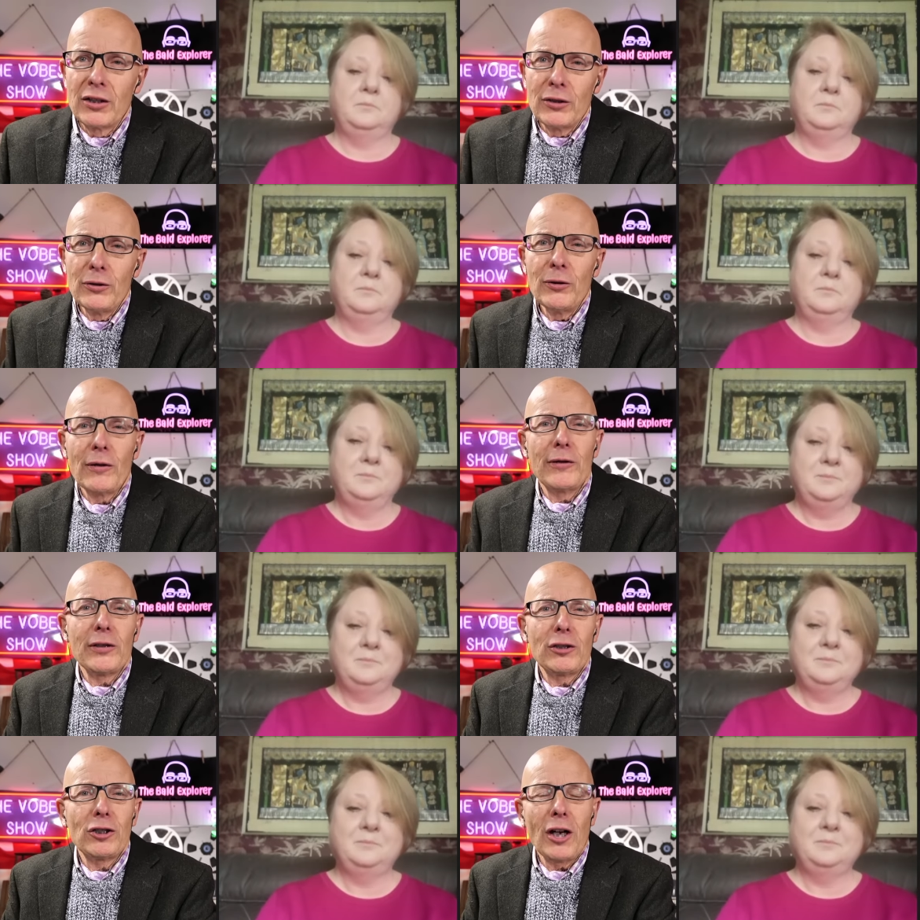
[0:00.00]
Speaker 1: to
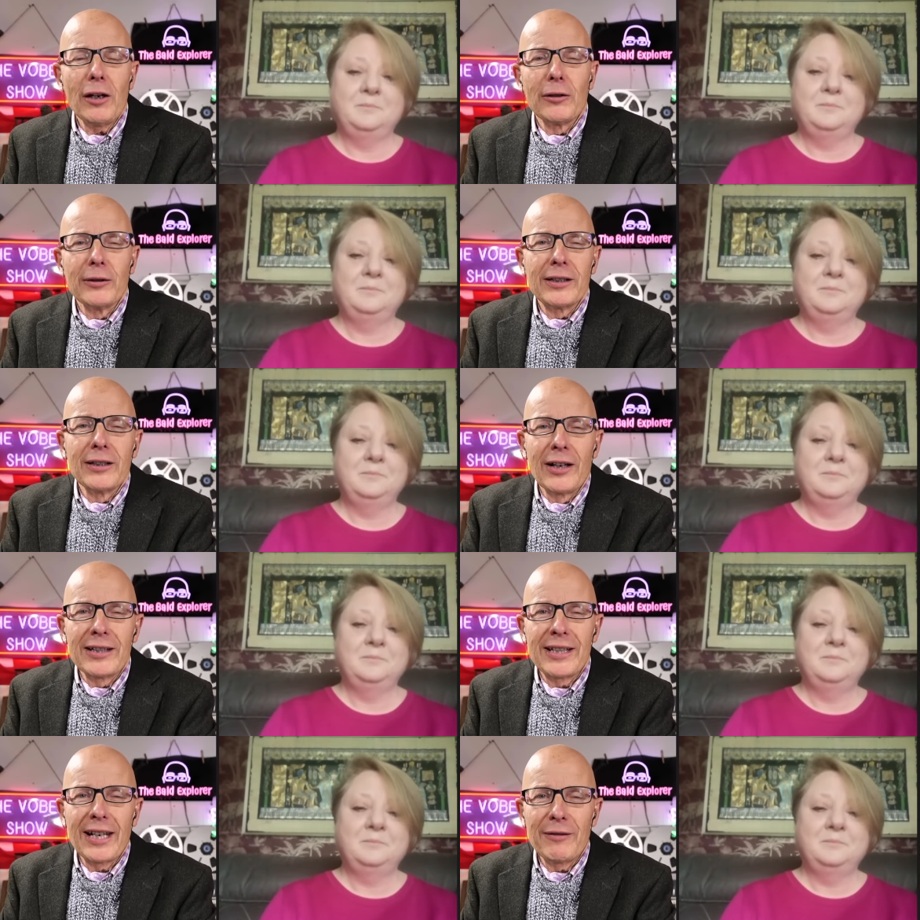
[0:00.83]
the show. It's
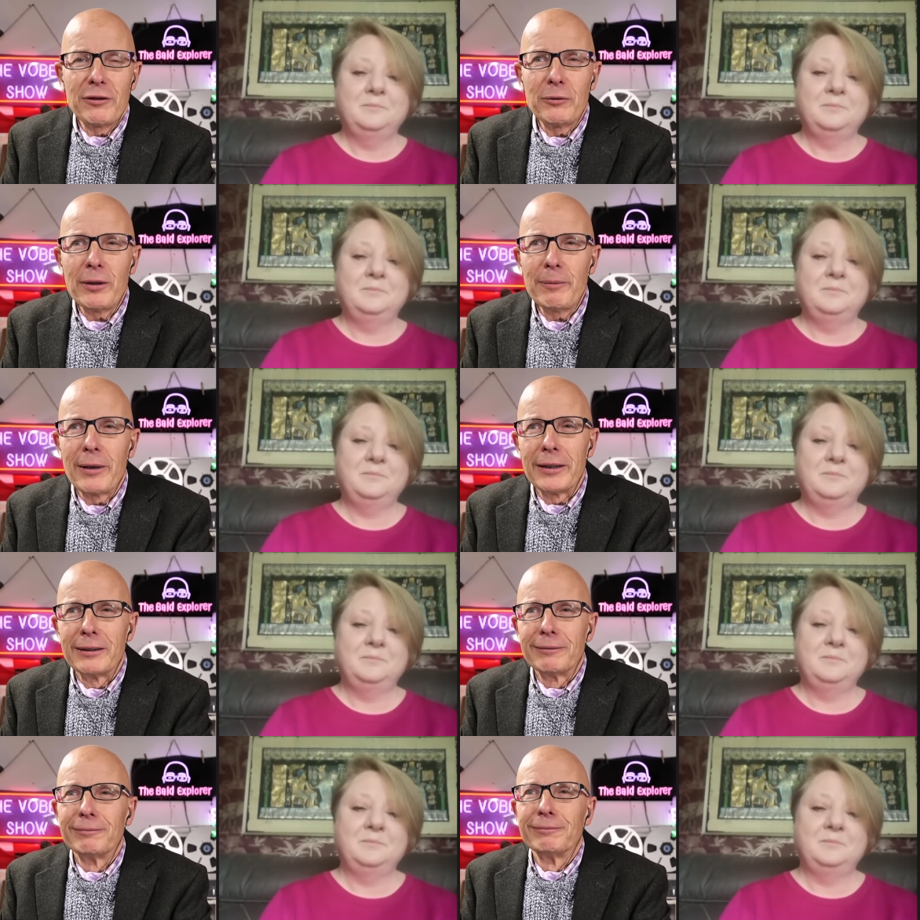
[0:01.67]
nice to have you with
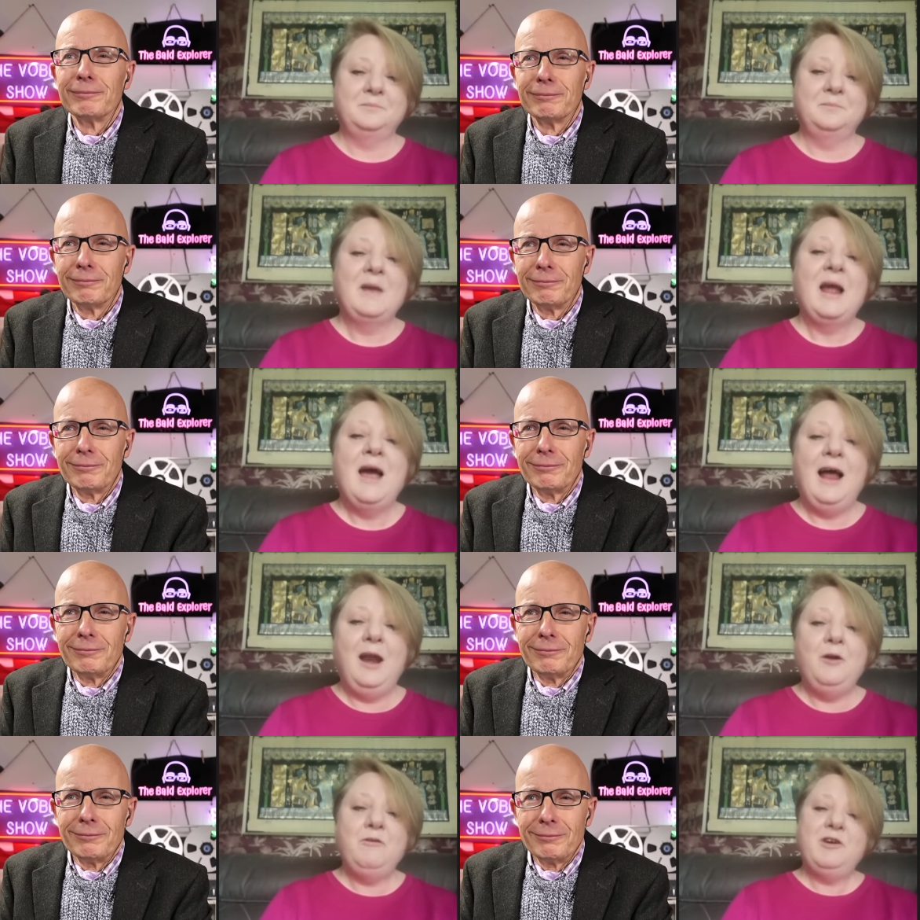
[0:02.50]
me.
Speaker 2: Hello,
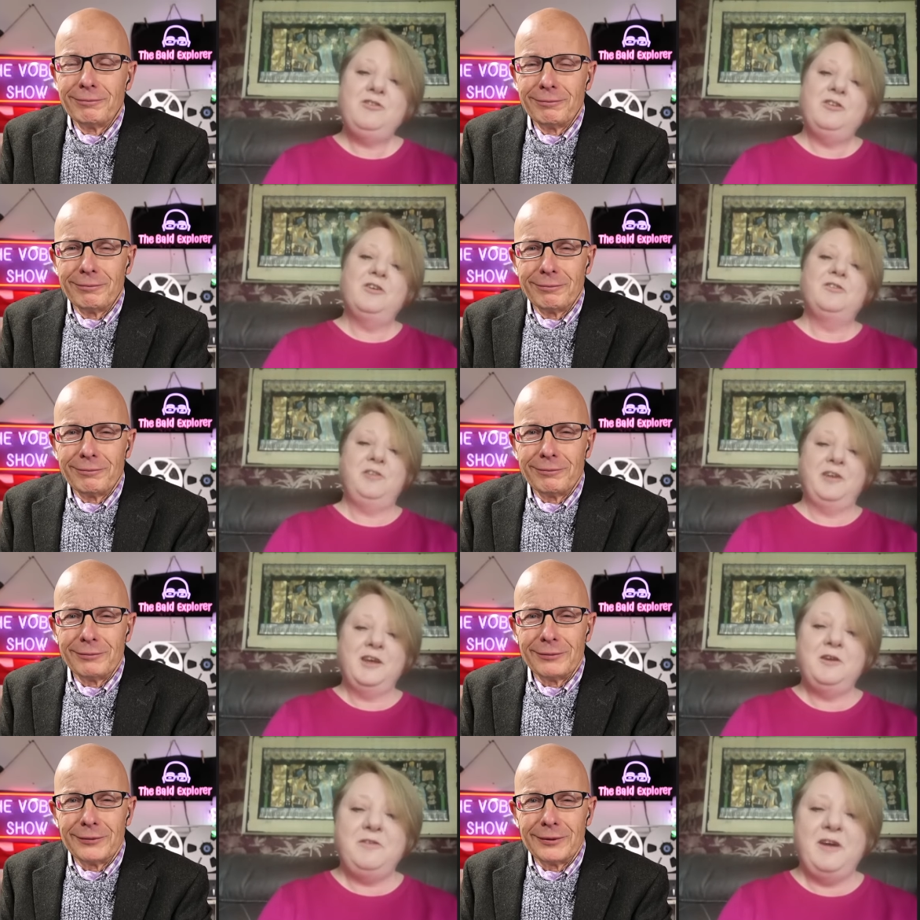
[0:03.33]
Richard. Thank
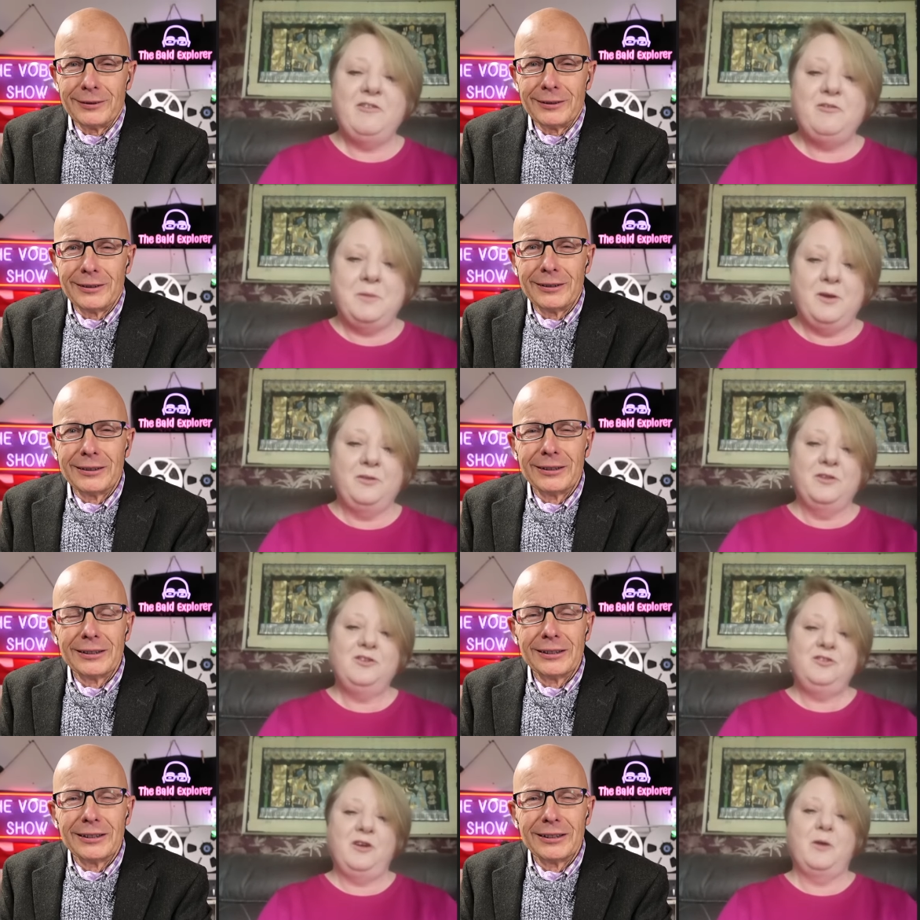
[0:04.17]
you for having me on the
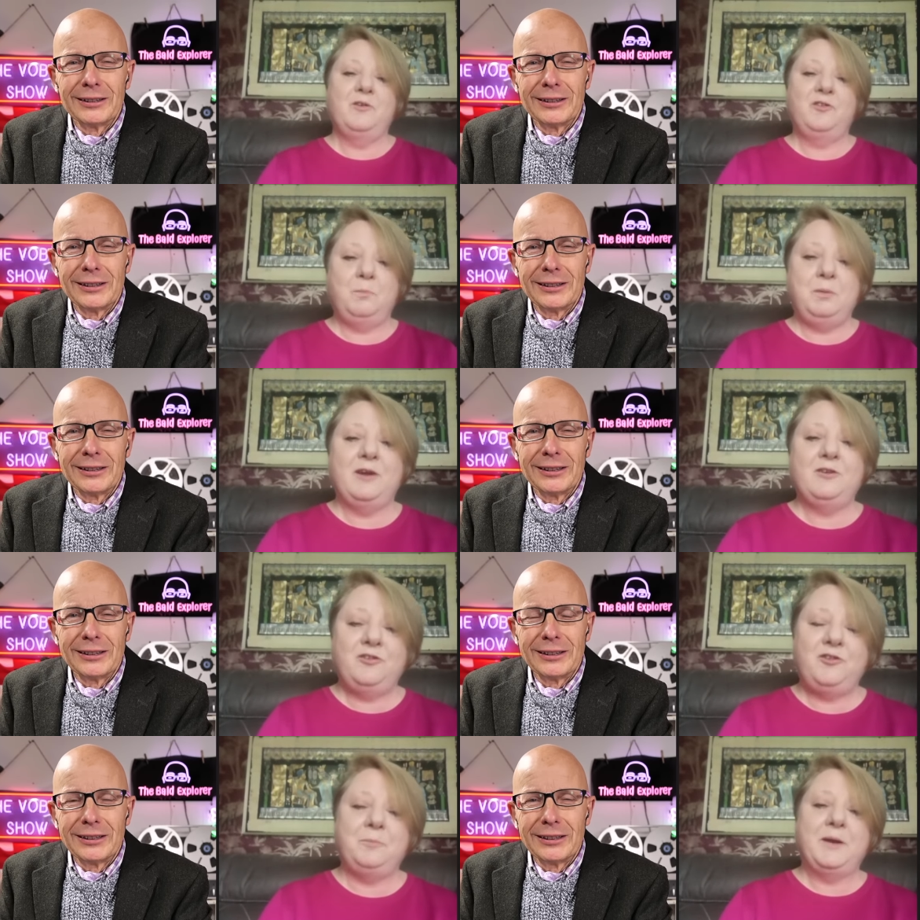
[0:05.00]
show. It's a pleasure
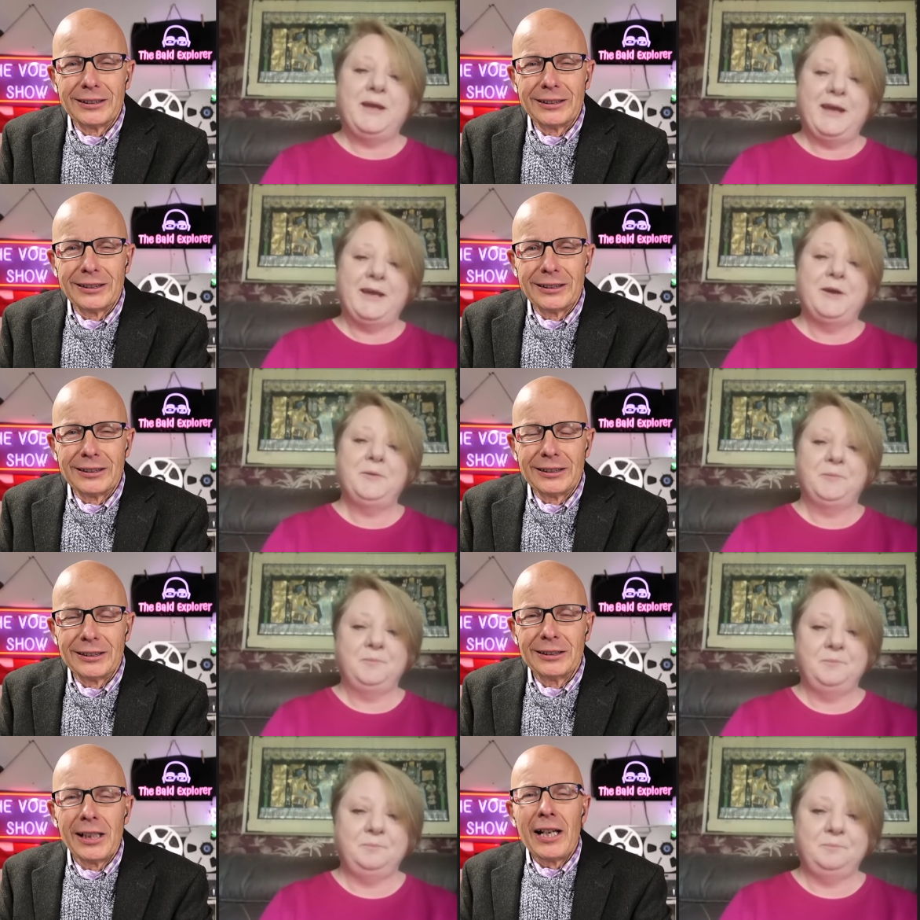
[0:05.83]
to be here.
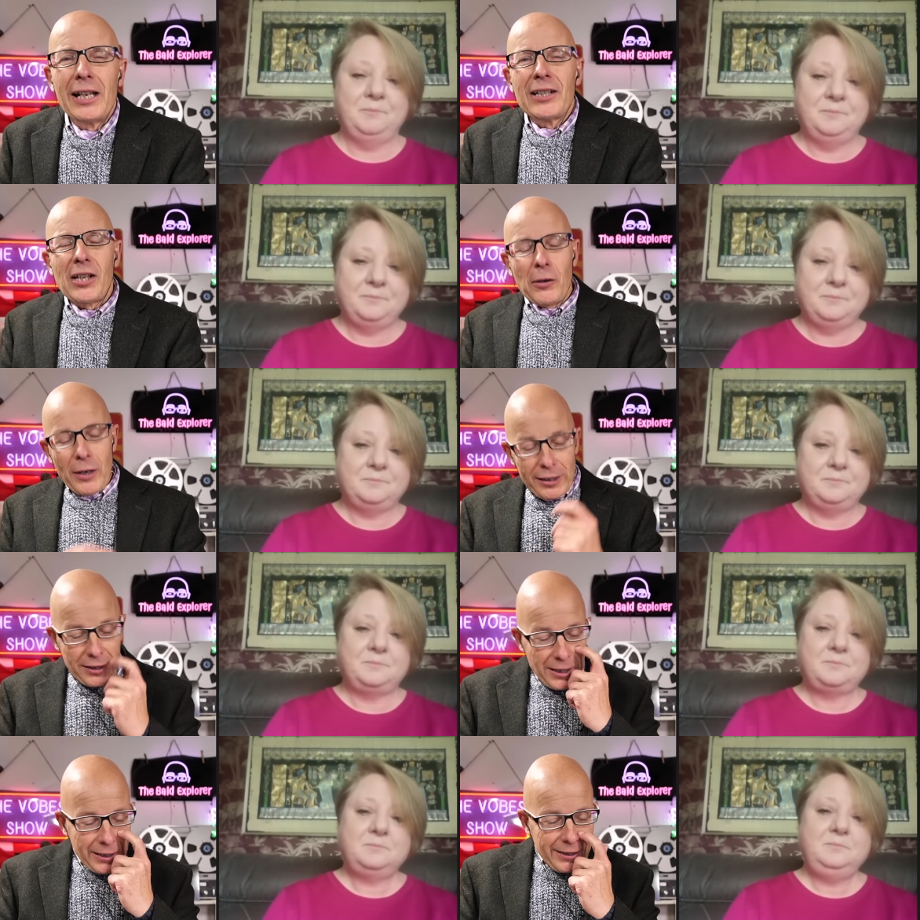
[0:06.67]
Speaker 1: So
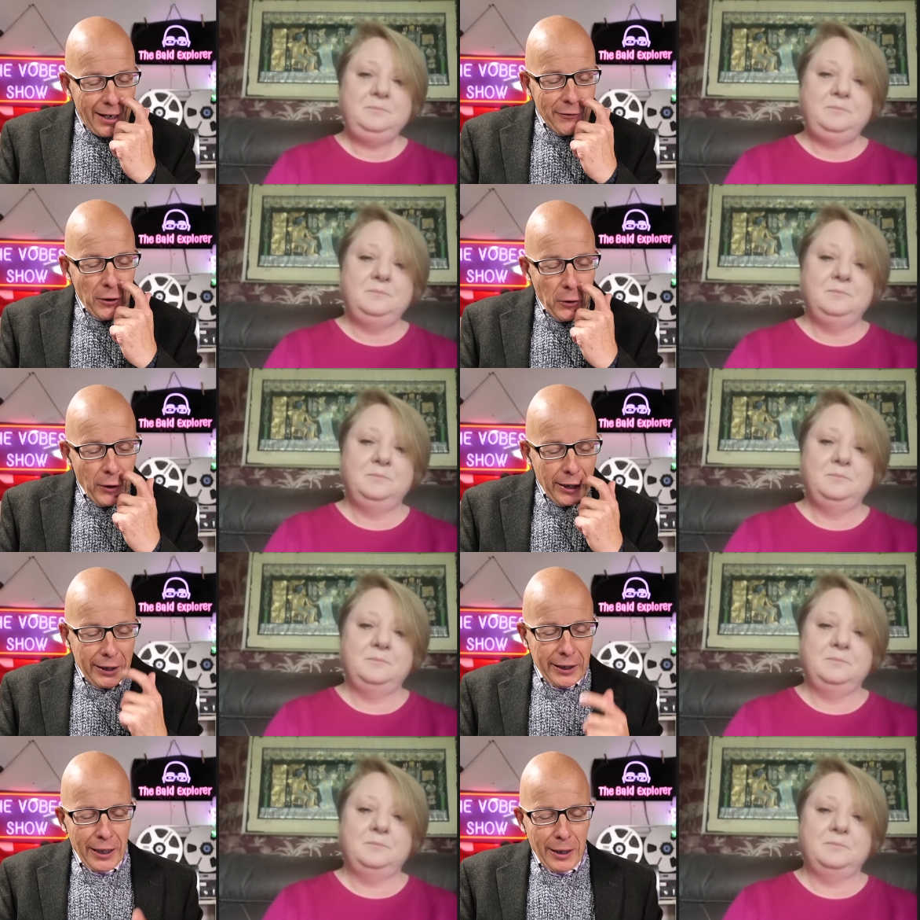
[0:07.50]
let's let's have a
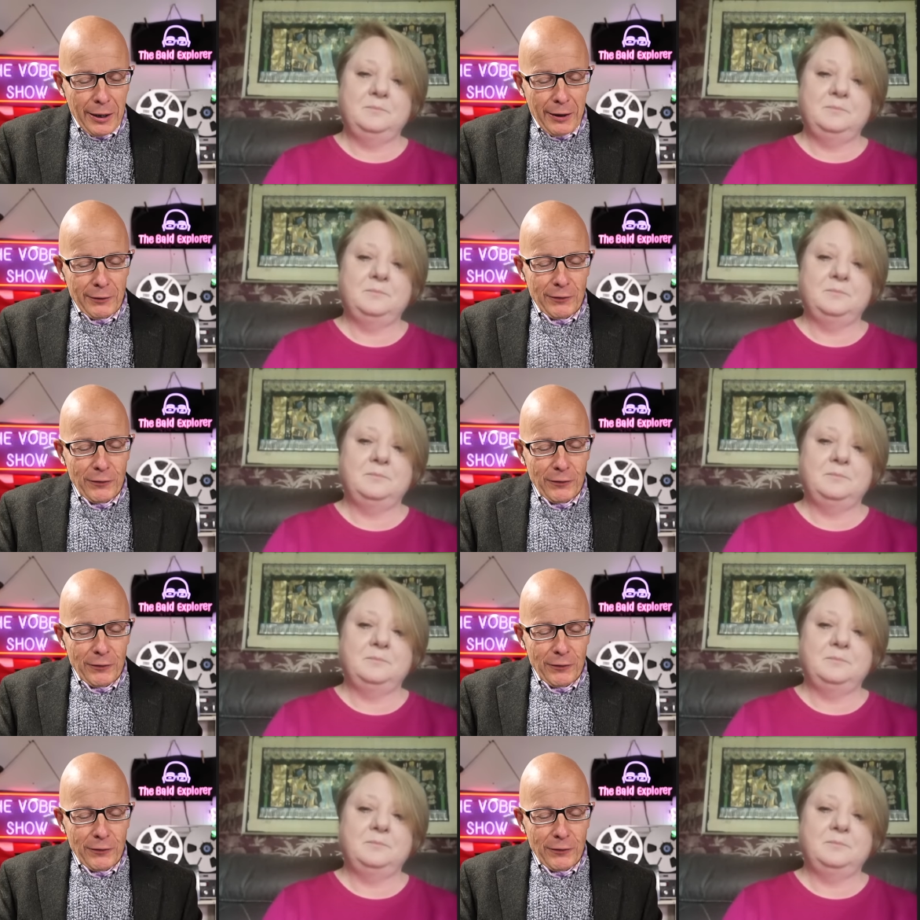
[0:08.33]
quick uh,